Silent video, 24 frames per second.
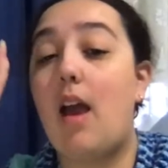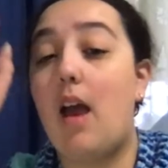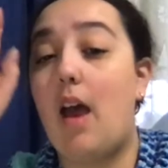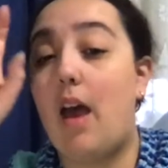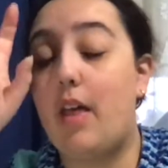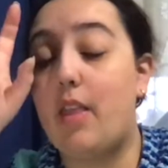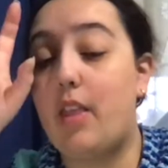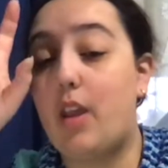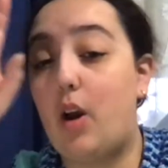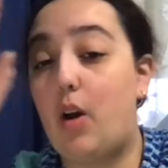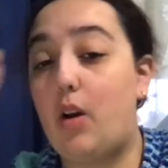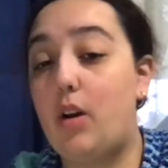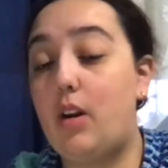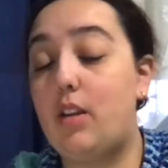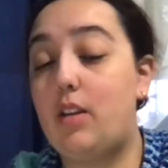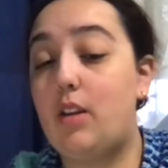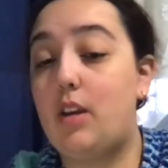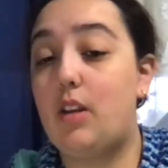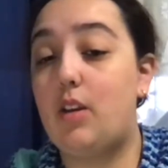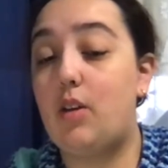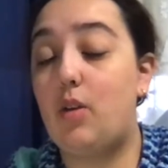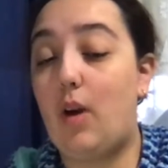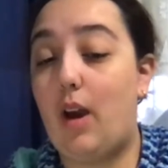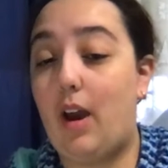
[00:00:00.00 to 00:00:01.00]
And the only
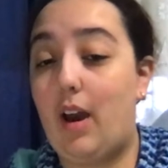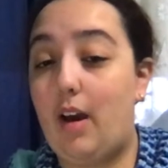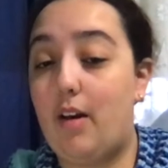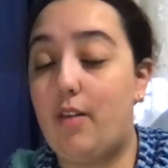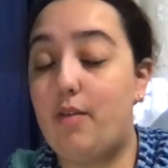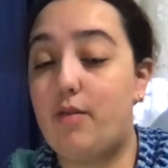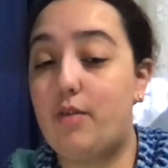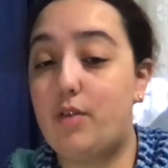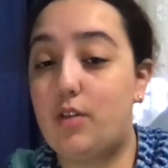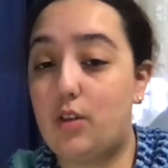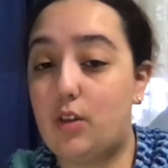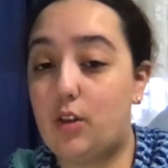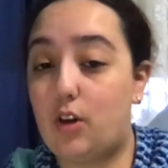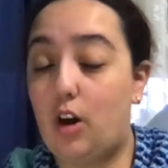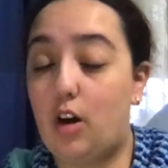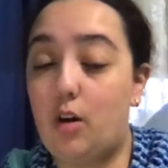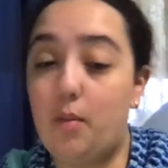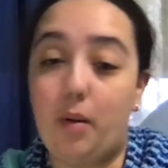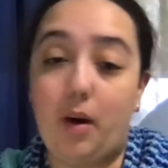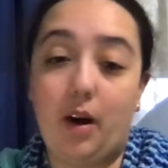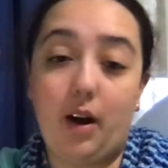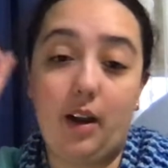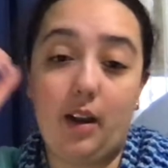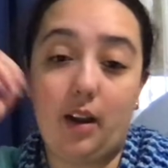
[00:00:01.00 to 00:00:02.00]
thing you have to go
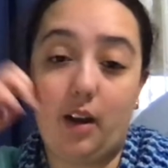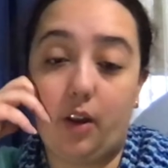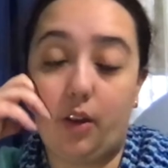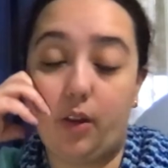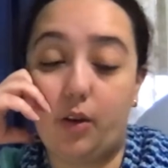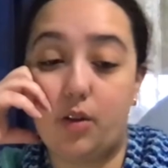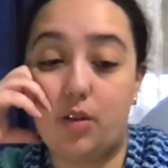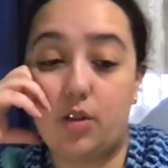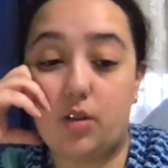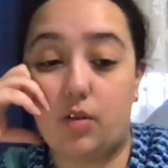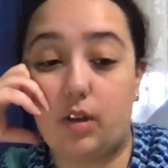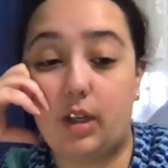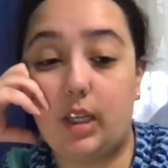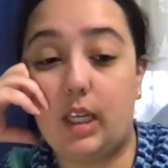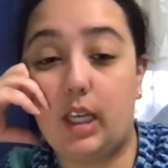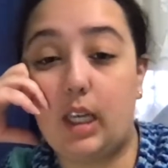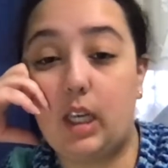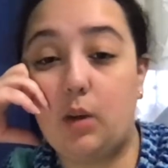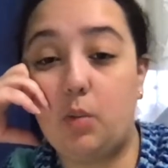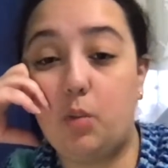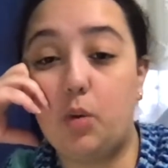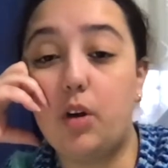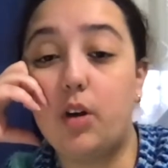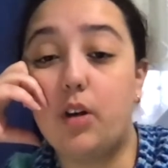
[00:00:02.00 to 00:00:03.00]
by are those 3
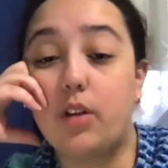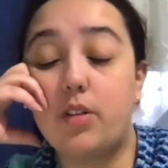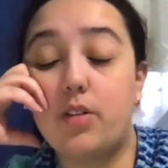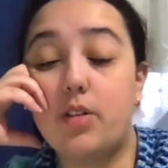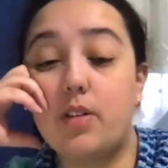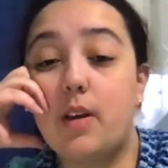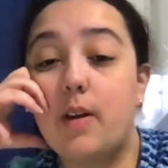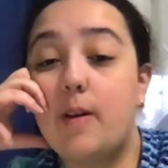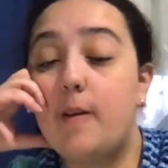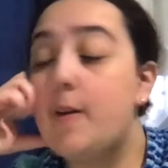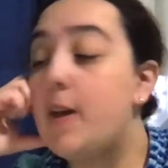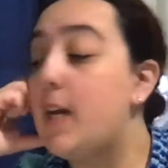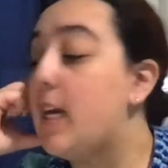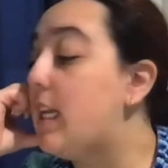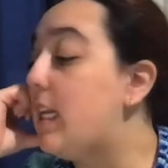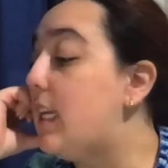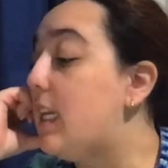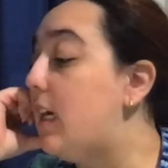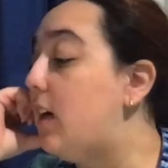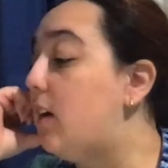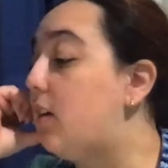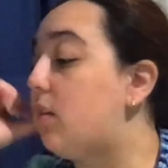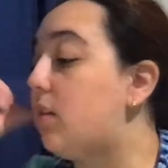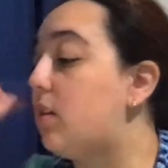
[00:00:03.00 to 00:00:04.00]
keywords.
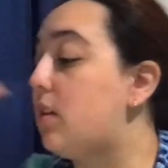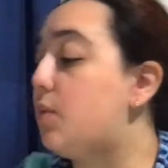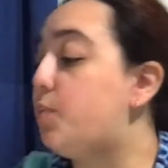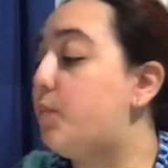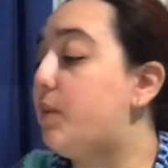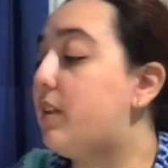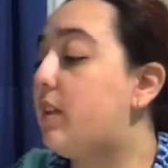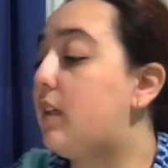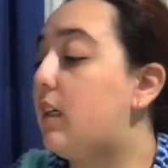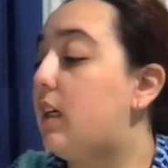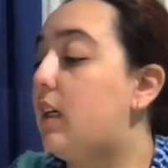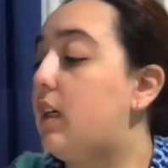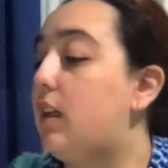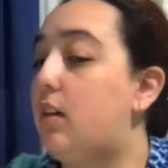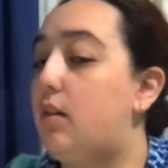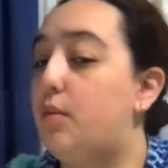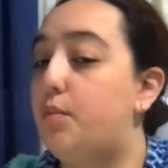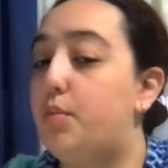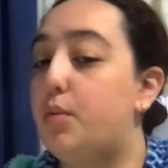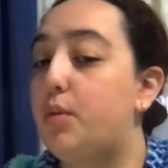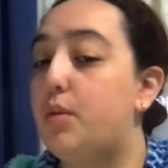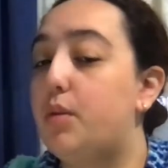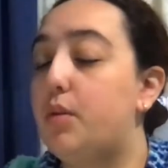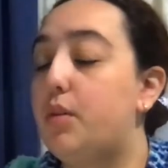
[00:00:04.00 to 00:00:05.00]
Now, this particular
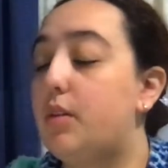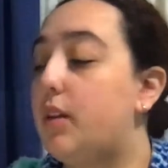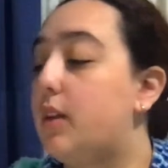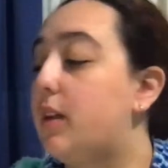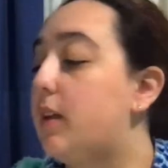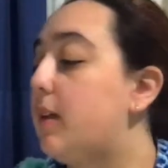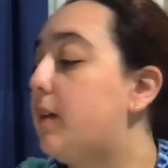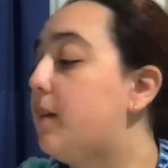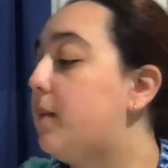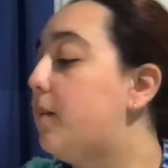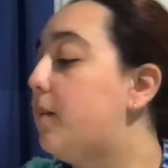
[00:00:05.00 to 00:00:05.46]
book